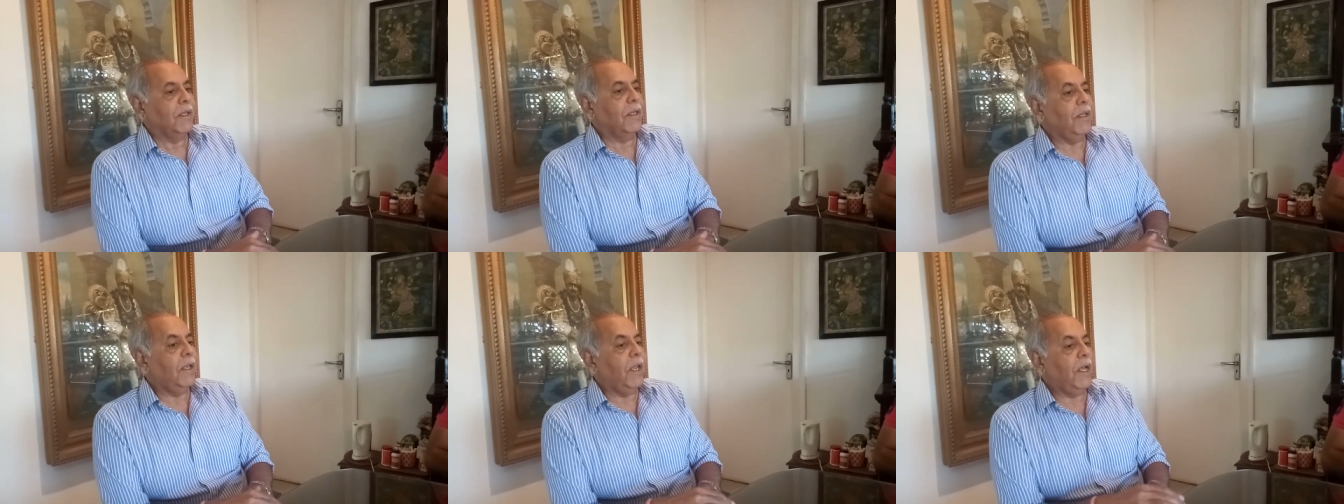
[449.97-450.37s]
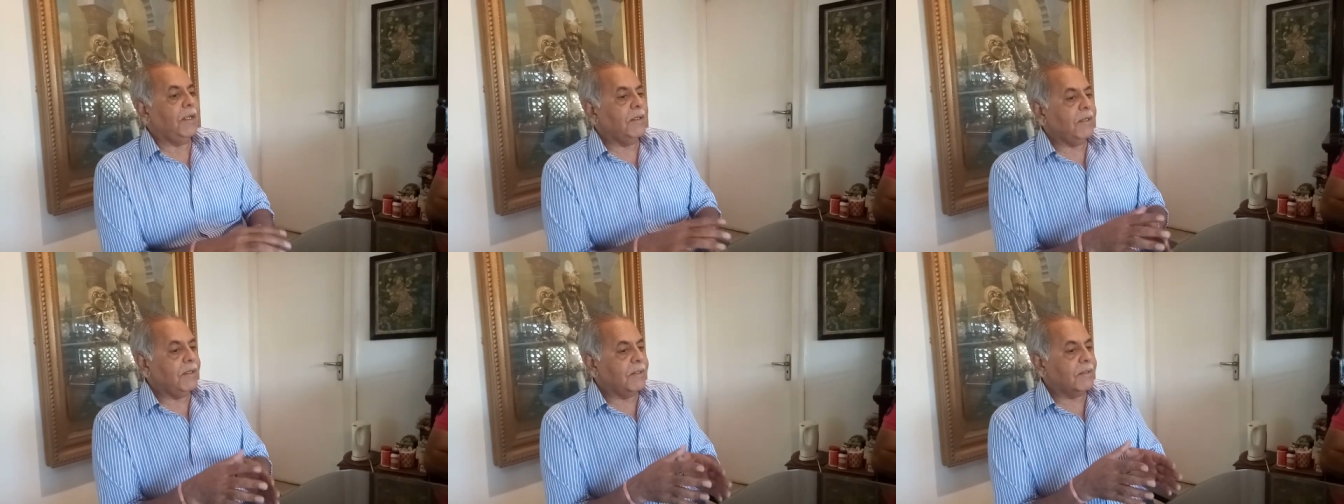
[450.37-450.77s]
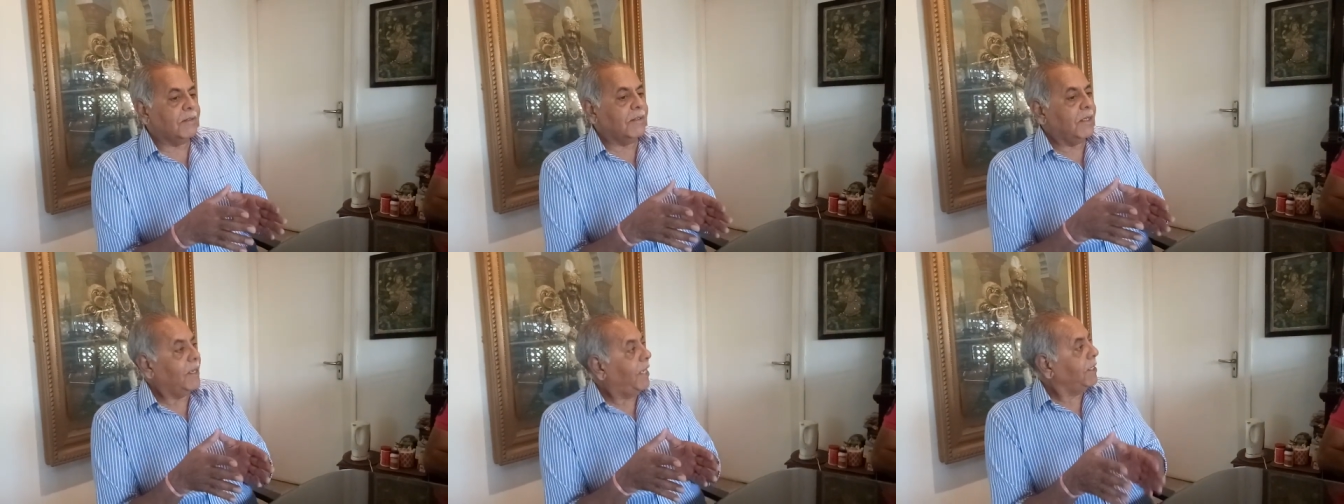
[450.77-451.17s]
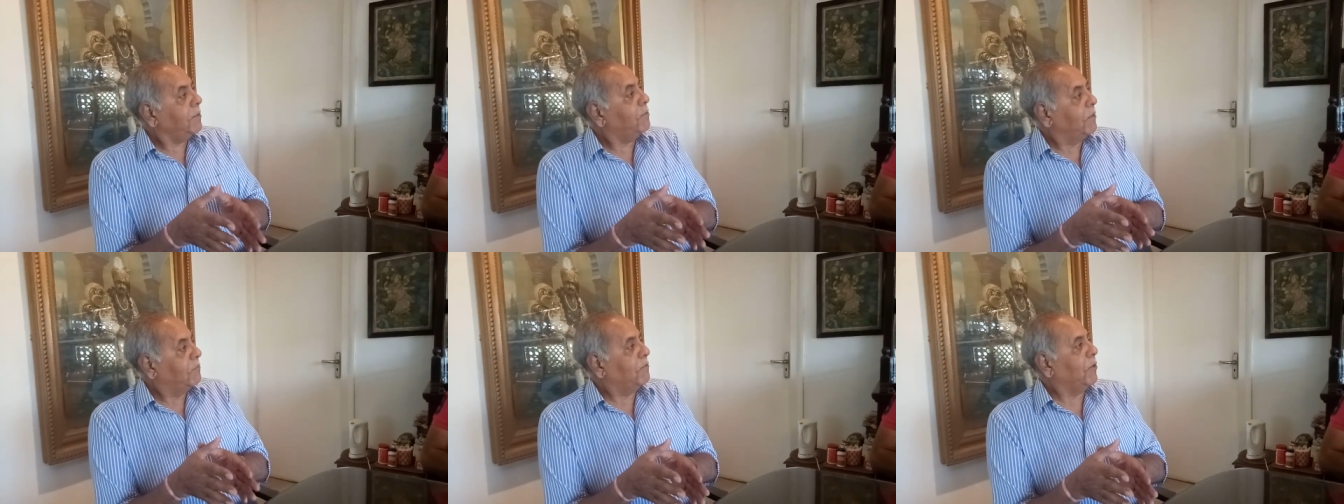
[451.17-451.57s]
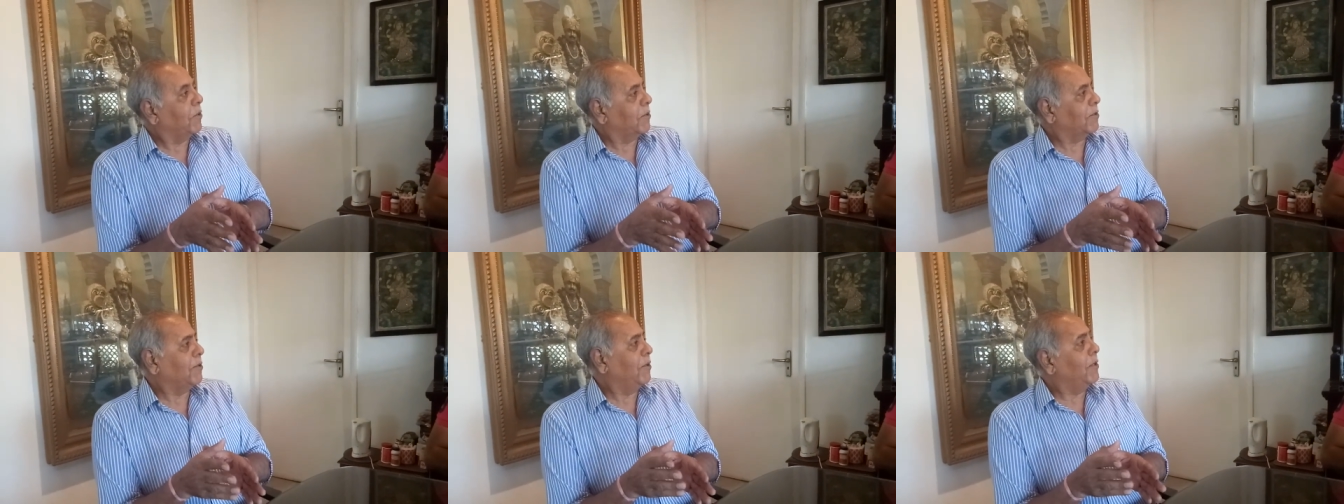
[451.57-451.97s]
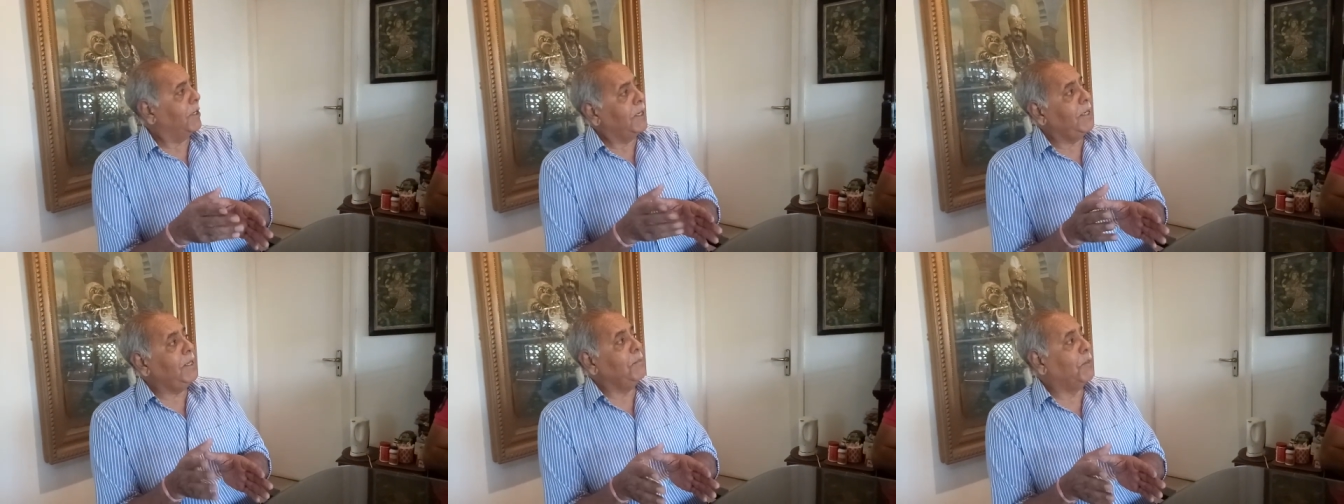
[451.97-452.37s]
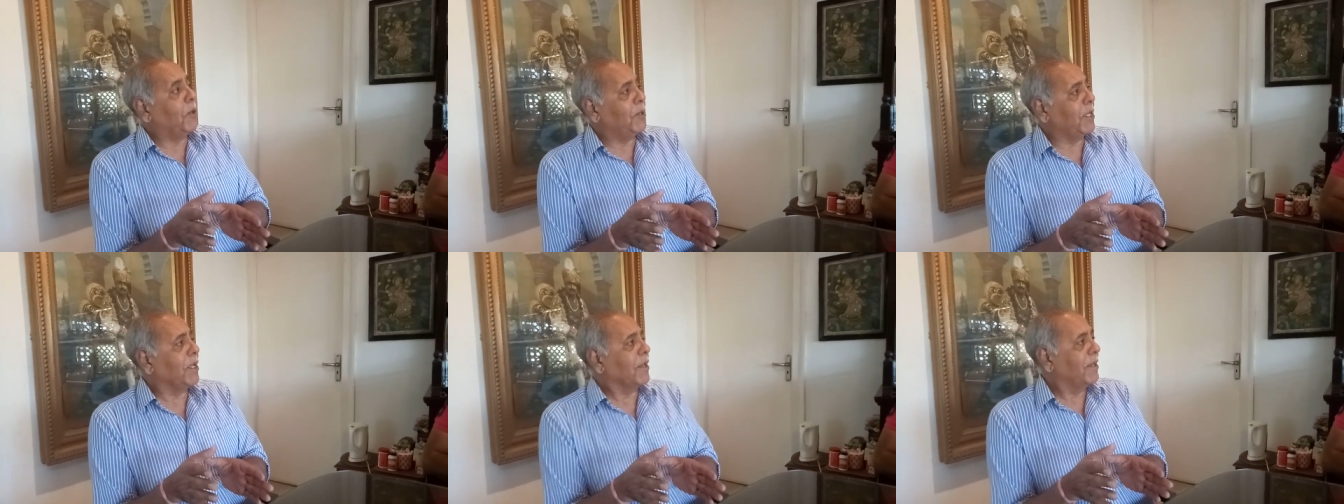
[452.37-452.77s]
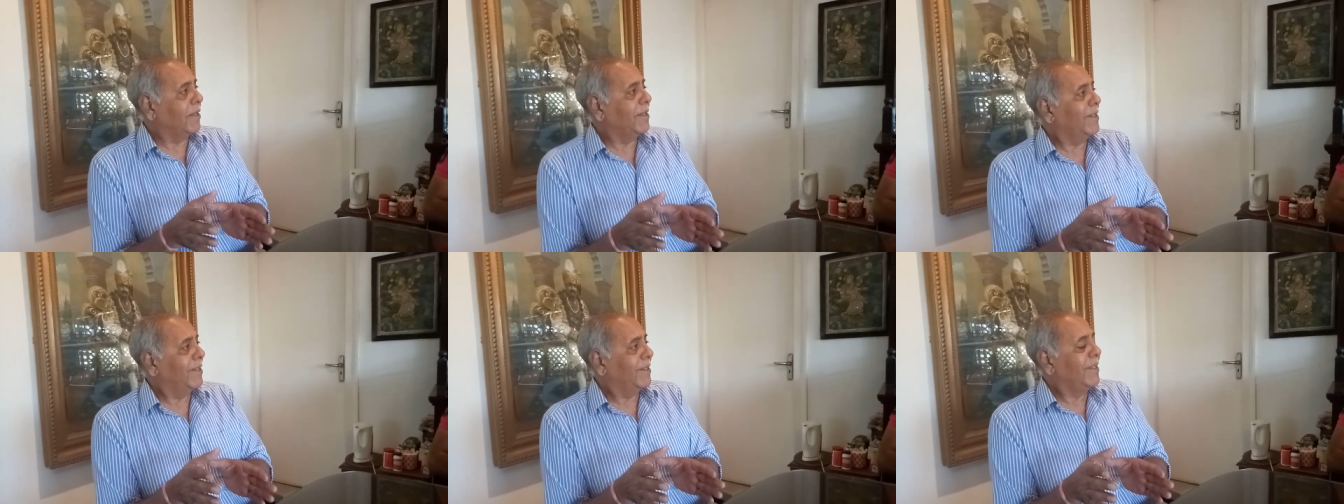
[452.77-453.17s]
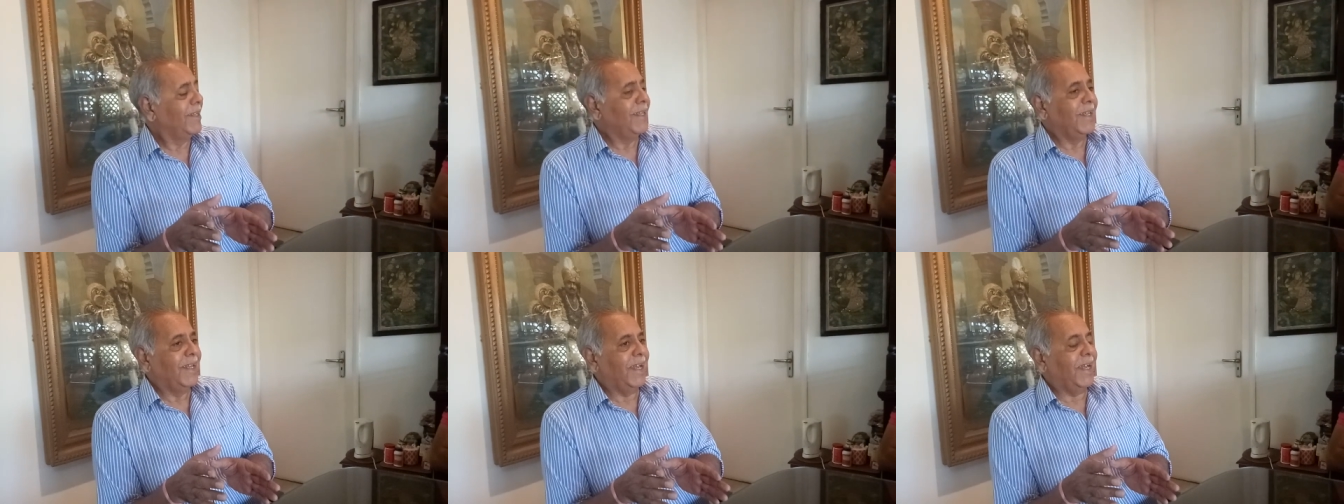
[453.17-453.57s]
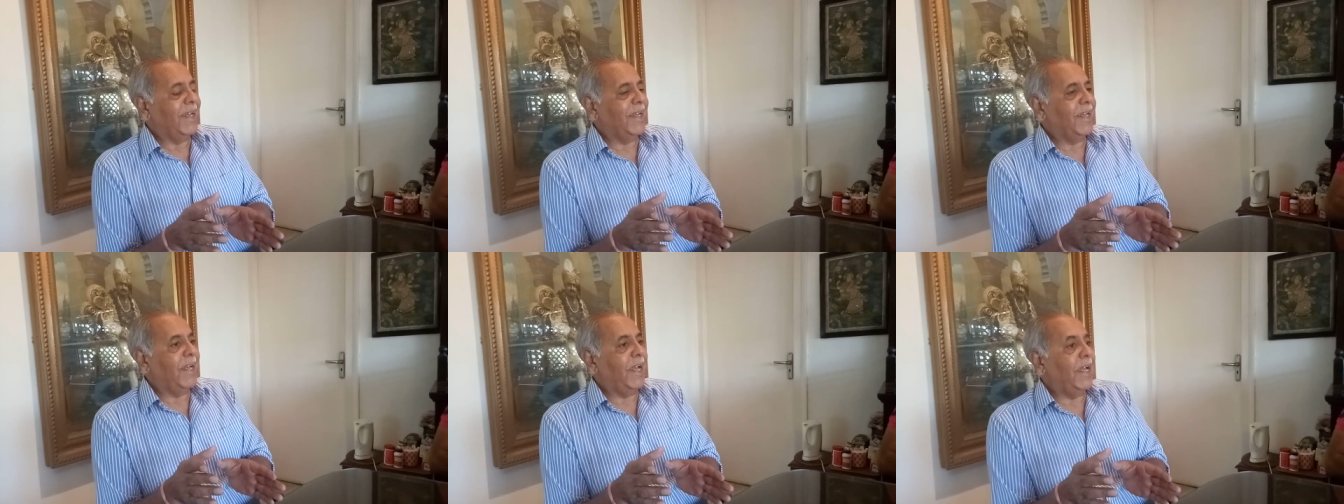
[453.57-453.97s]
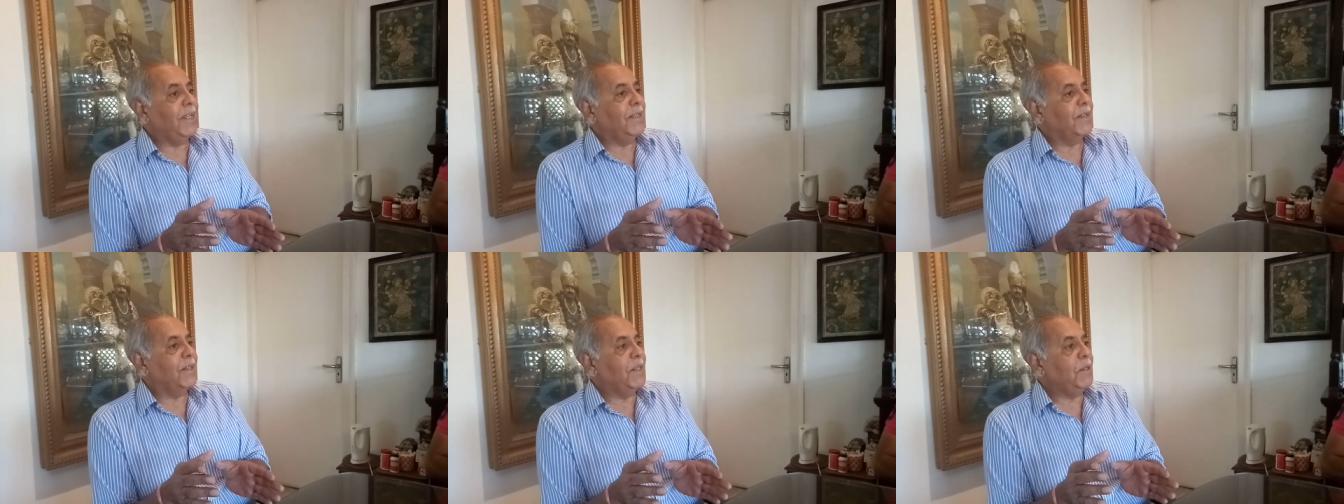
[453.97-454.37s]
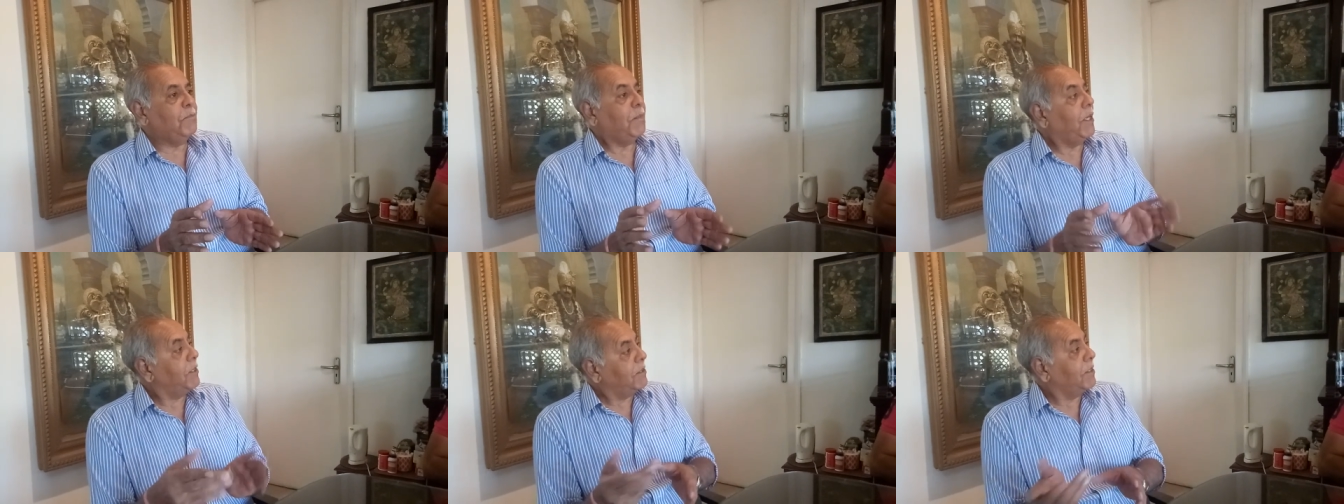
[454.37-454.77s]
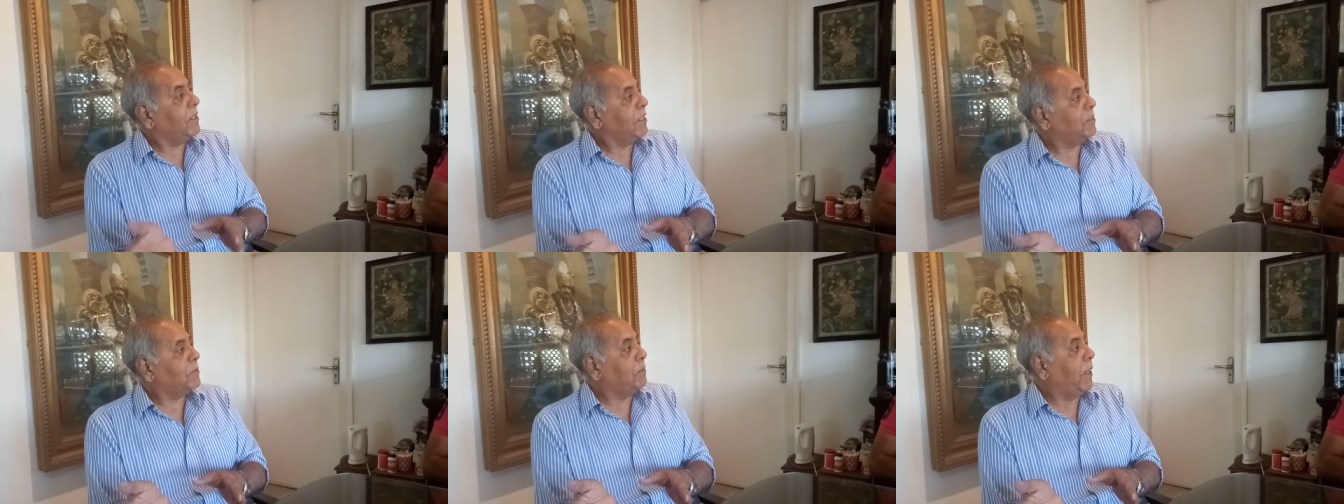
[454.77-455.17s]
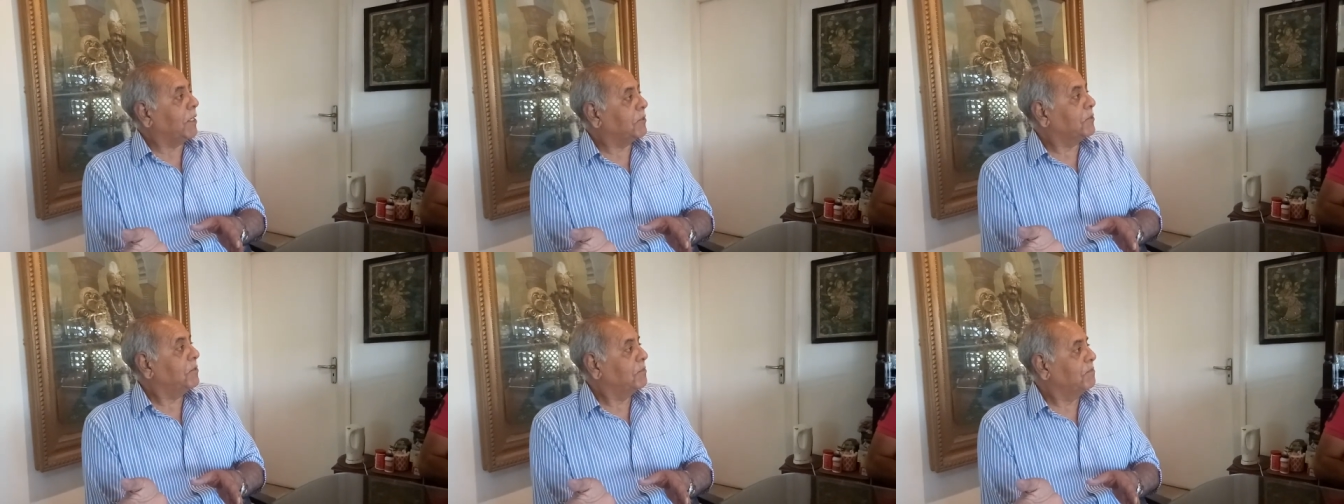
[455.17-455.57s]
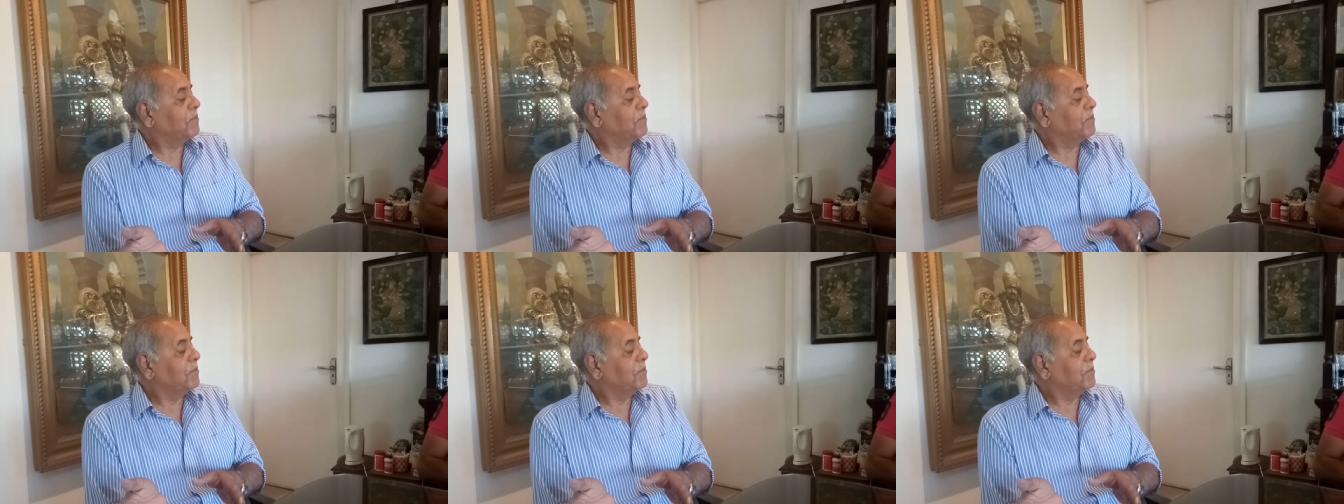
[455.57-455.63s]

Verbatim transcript: He landed the night before or early morning. Okay. Uh, and he played the test match.